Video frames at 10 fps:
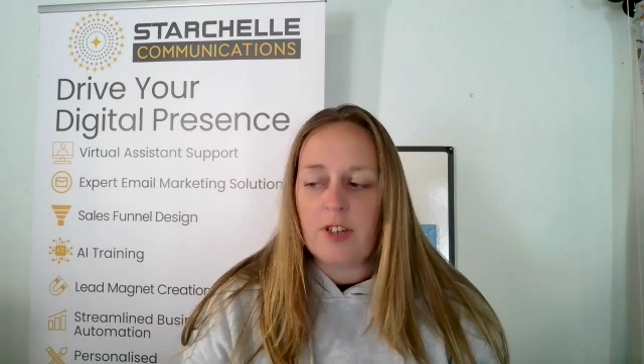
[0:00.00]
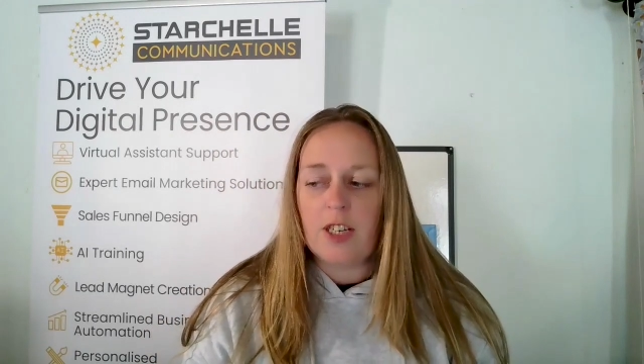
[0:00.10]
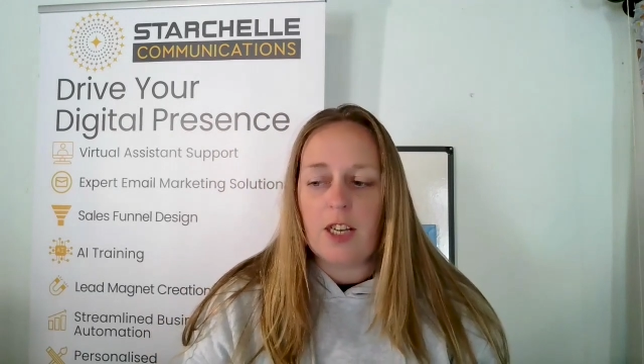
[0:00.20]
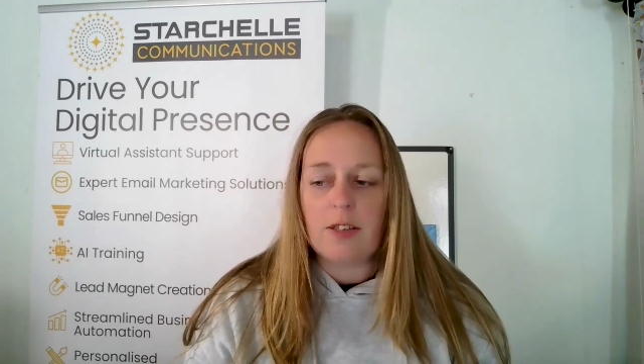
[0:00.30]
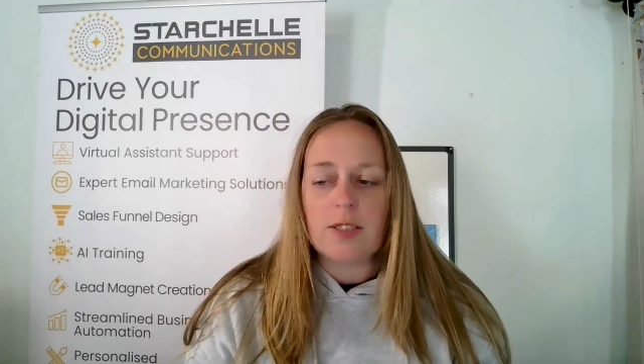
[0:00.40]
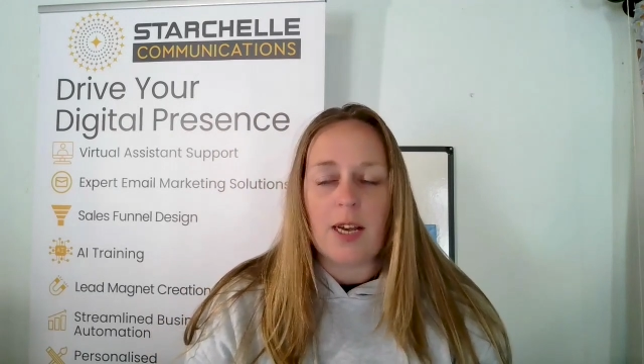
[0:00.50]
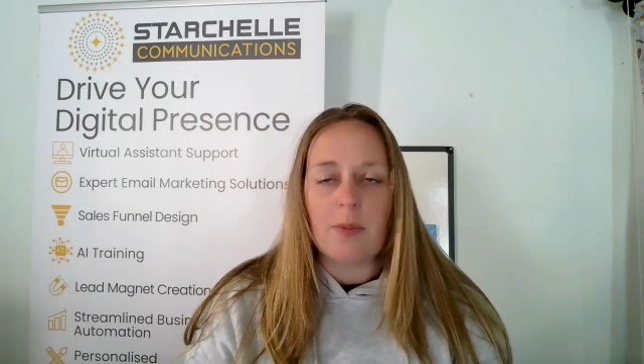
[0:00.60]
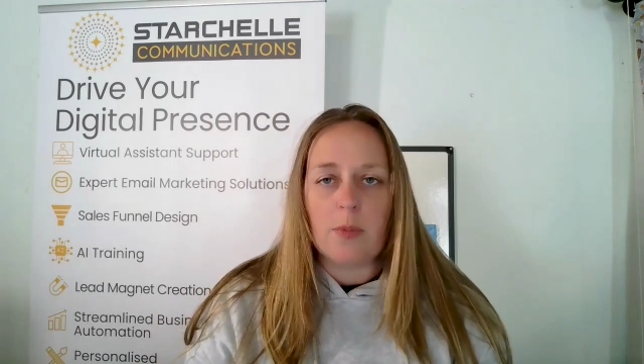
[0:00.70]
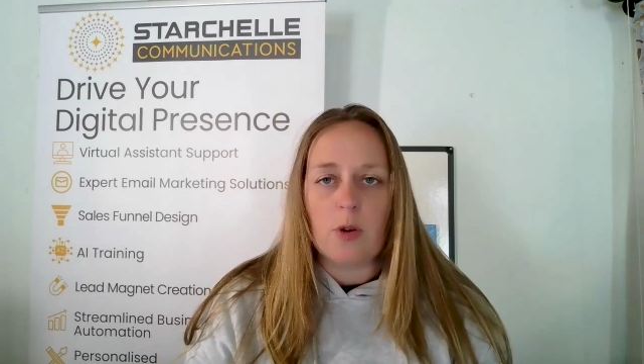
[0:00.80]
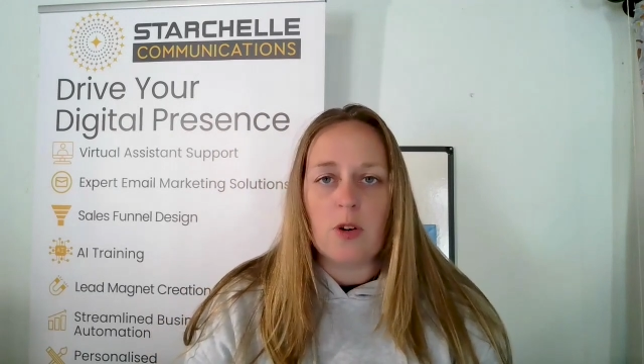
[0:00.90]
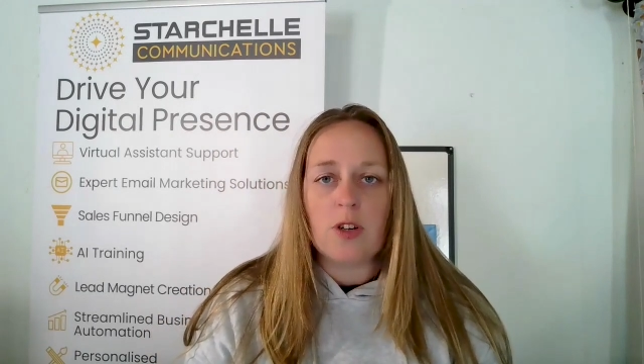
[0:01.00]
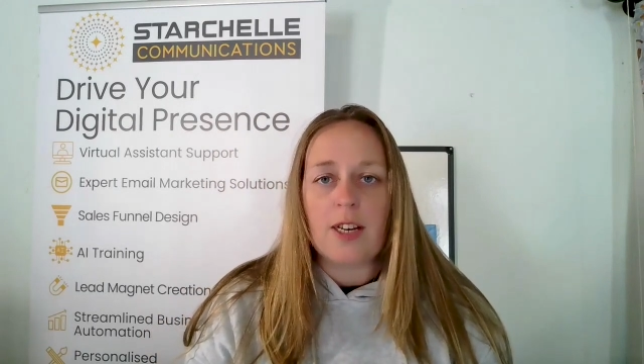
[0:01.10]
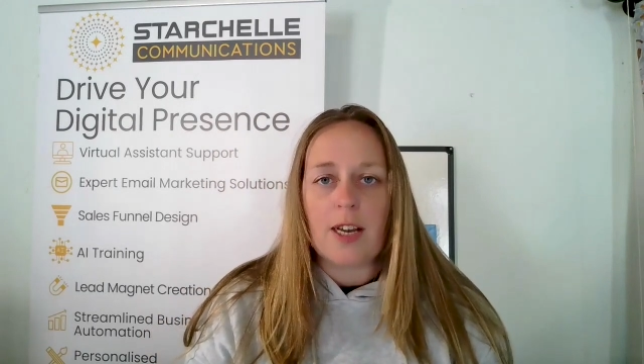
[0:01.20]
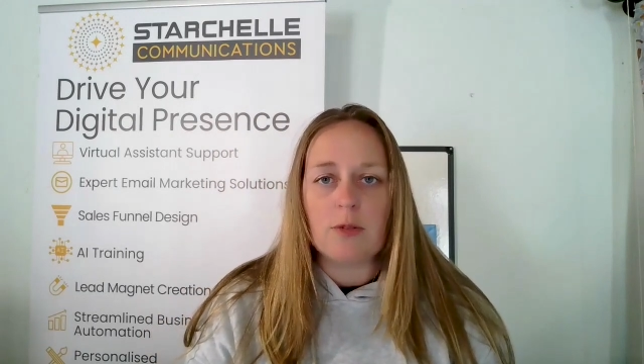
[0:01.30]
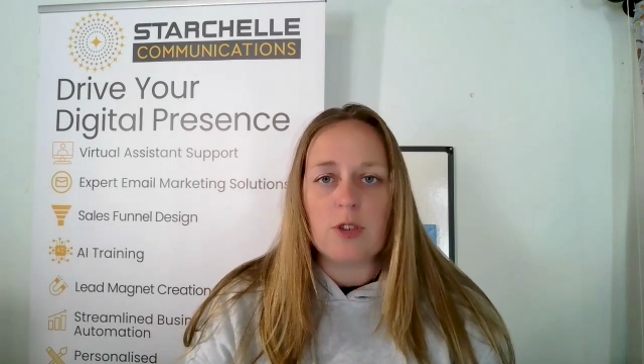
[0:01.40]
videos, and more
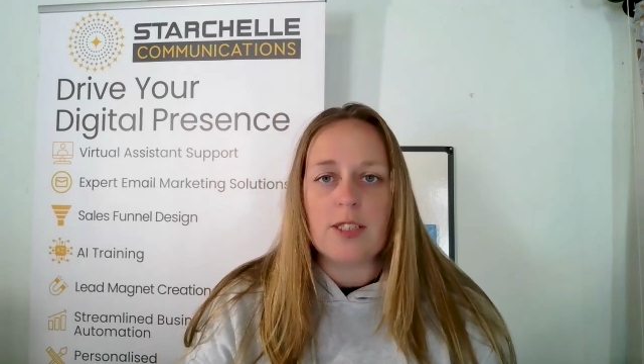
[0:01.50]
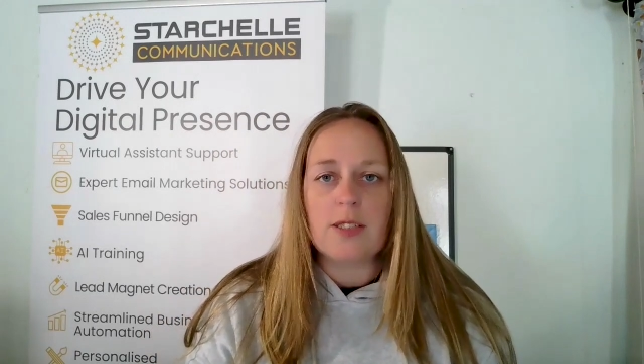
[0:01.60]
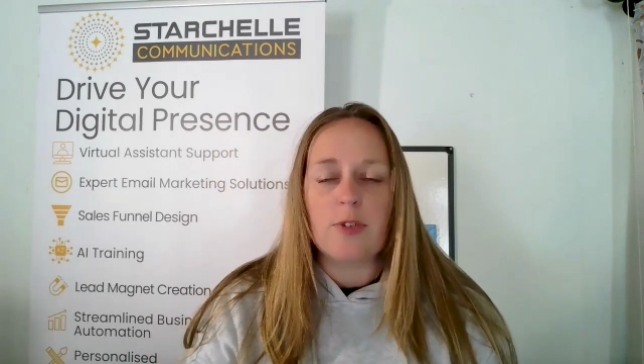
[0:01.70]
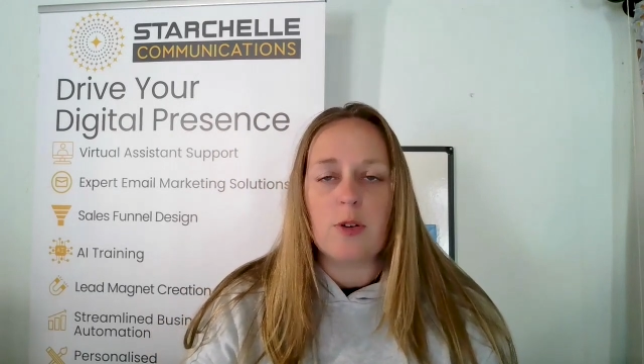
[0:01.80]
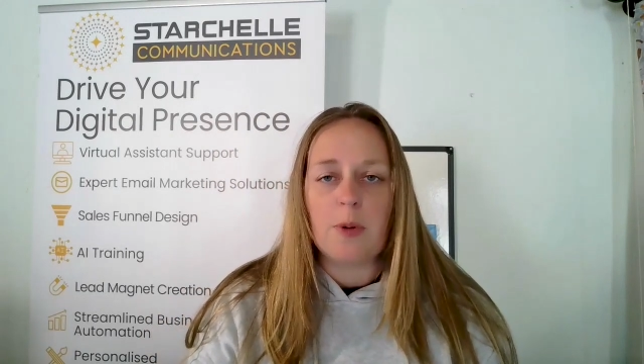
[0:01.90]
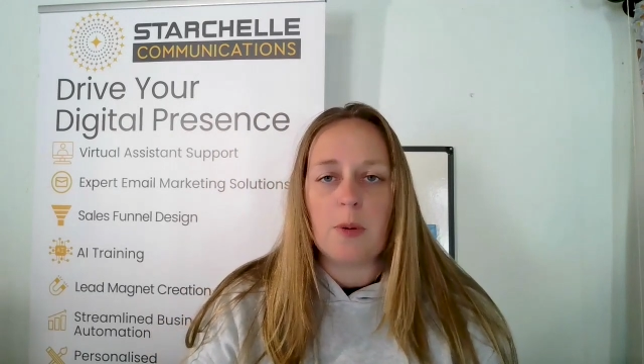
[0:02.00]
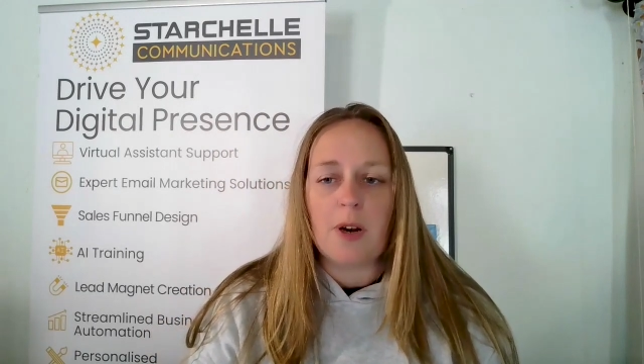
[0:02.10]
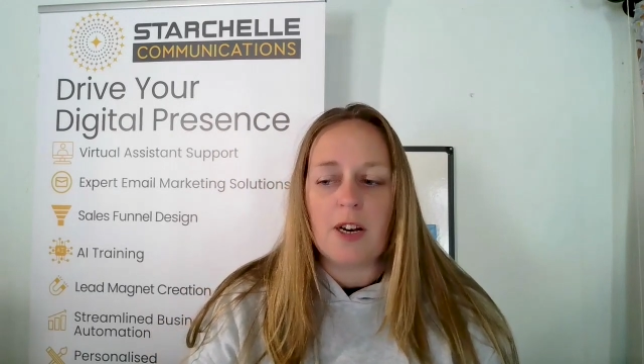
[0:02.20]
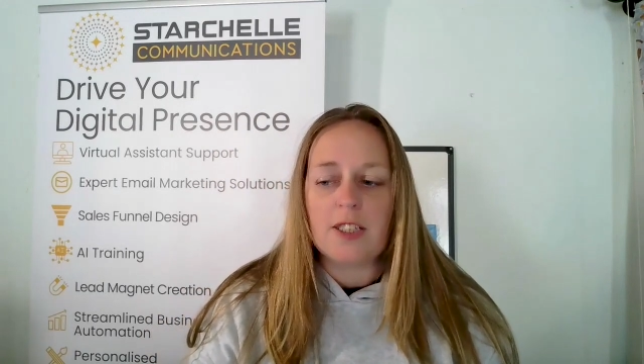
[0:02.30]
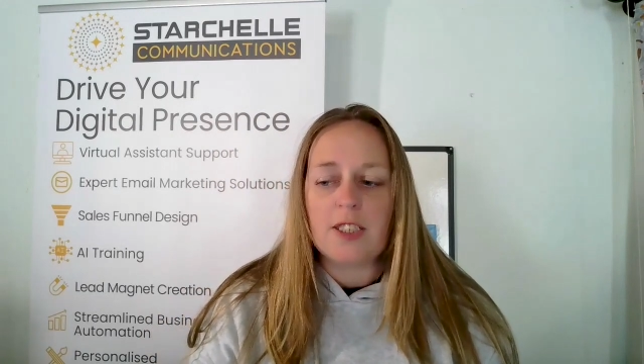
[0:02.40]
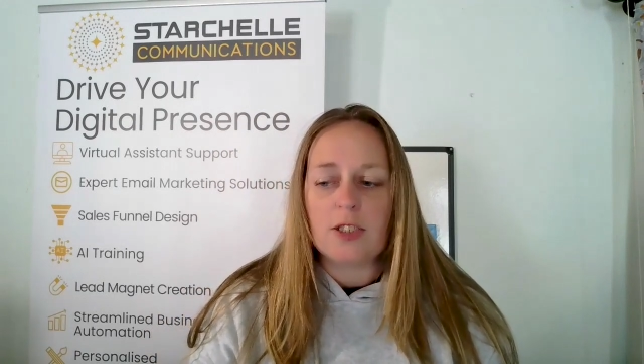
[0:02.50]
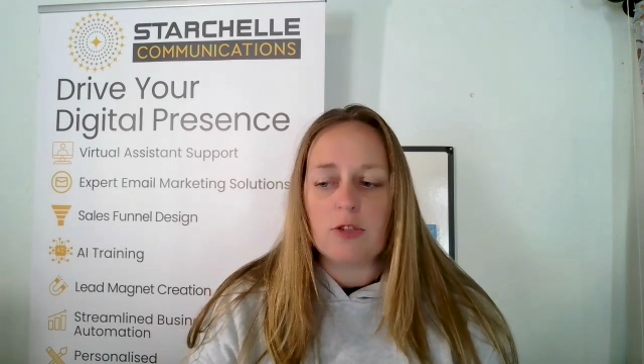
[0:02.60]
can help transform your marketing